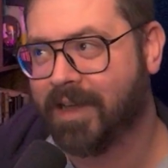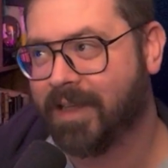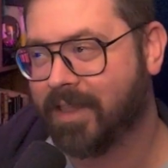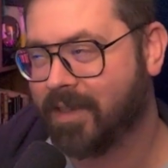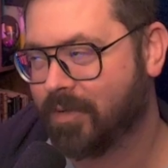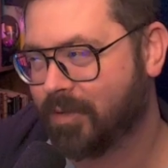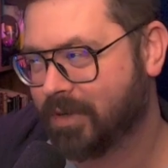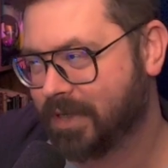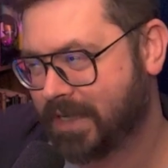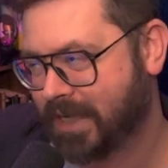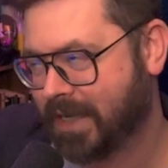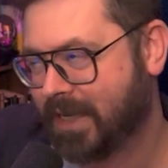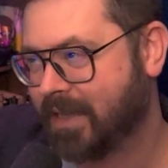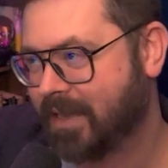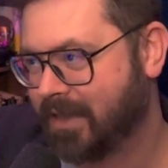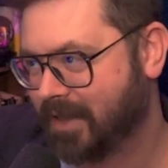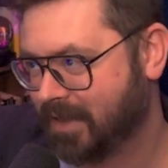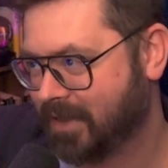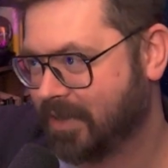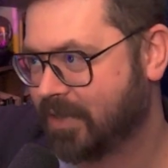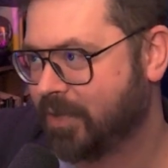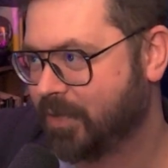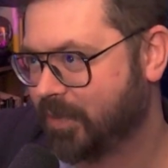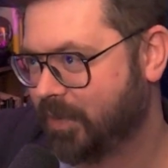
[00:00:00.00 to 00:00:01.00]
And then we're taking
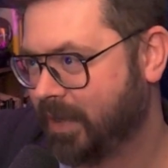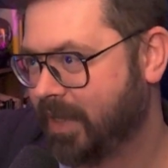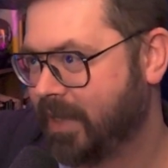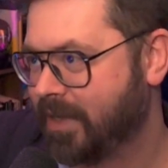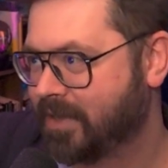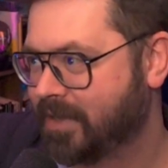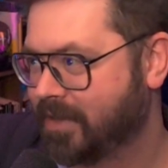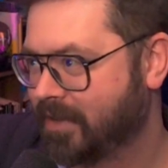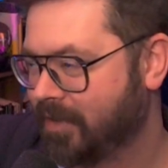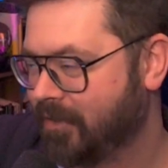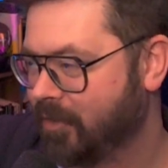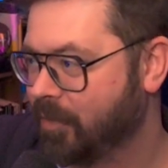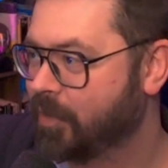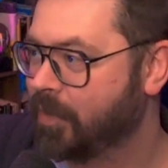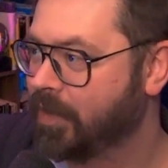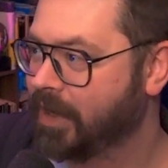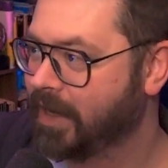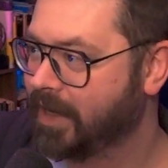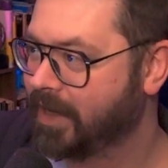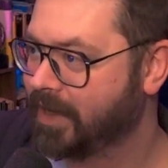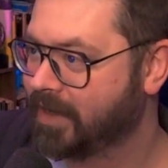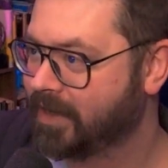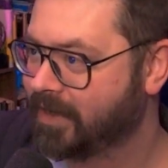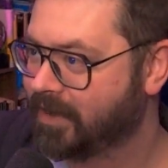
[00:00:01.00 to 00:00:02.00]
like 2 weeks of a
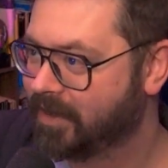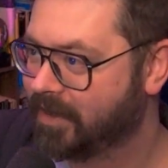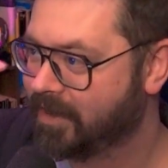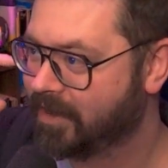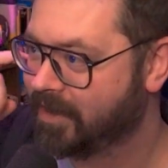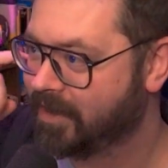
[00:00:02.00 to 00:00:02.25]
break